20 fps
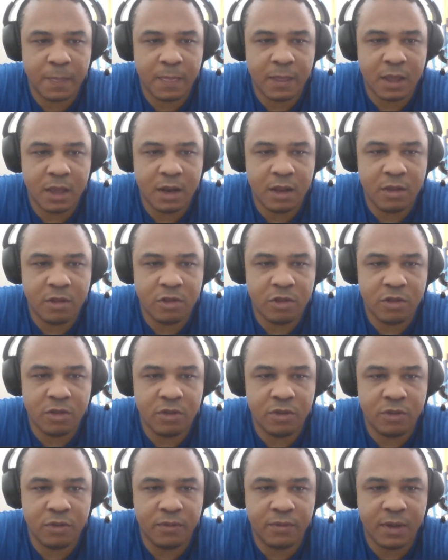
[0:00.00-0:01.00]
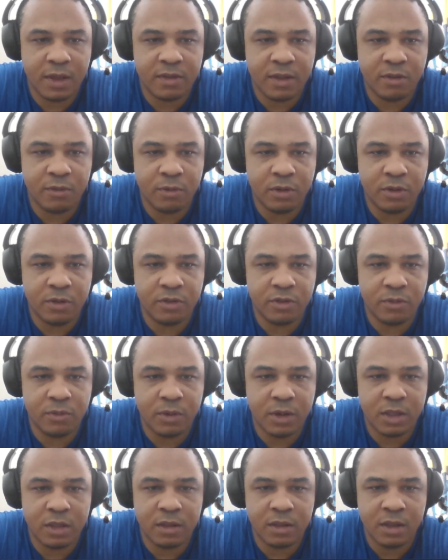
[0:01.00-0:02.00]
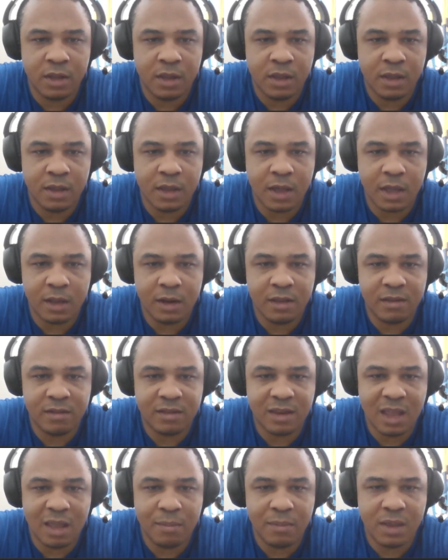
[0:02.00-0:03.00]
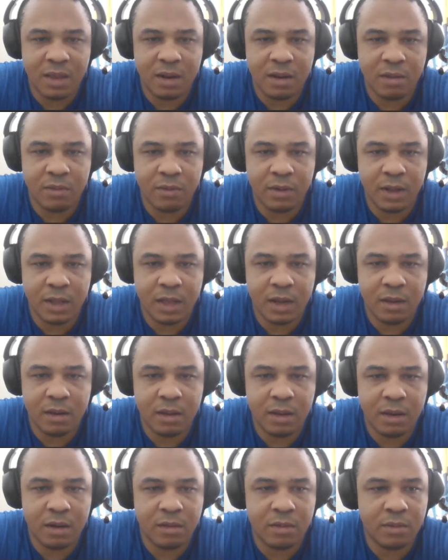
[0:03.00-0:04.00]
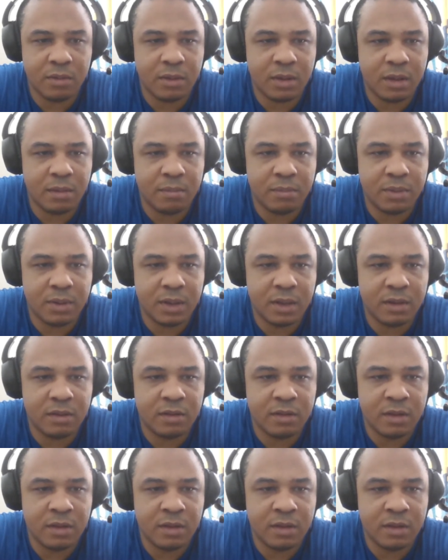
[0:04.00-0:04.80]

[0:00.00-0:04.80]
It is used fuzzy rules in which calculate statement and related into input.